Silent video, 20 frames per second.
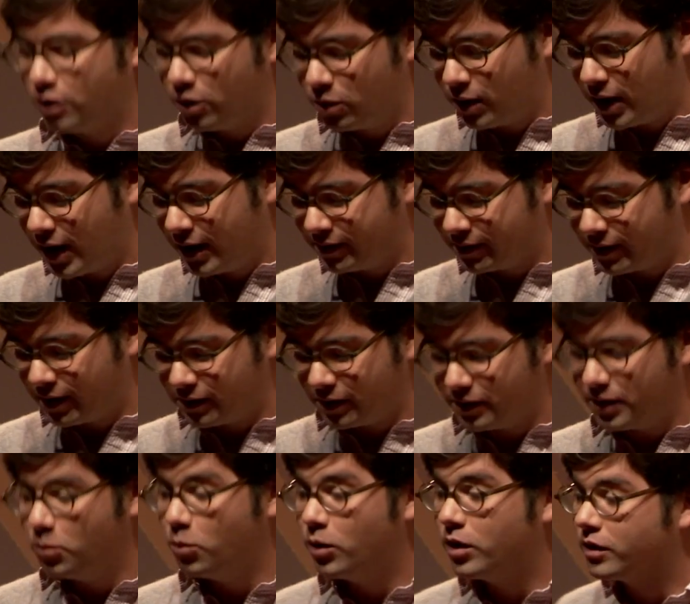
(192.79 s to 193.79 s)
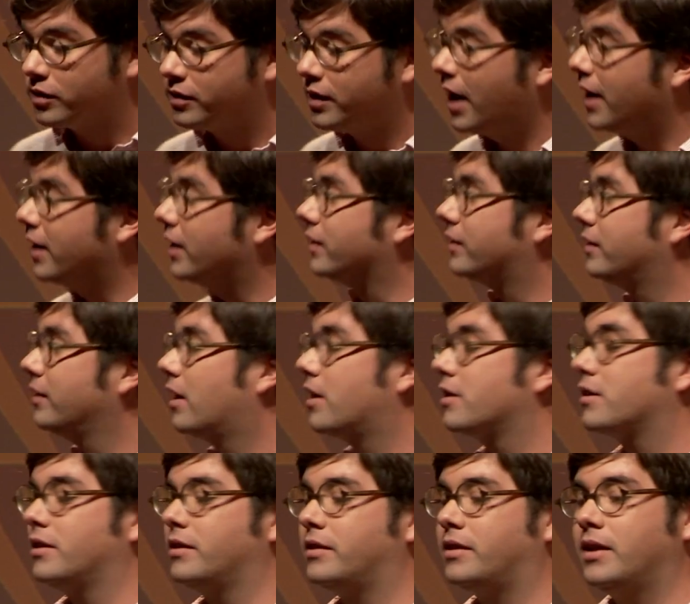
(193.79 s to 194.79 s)
So I started in Buenos
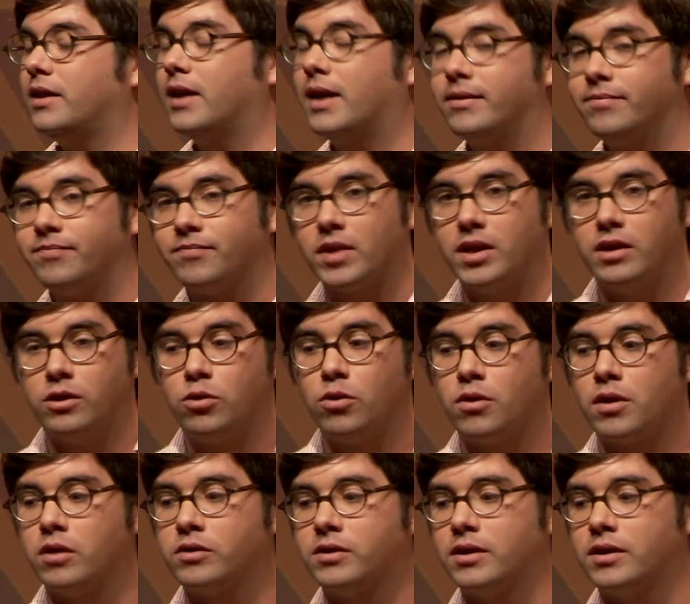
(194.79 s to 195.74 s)
Aires, in Argentina, in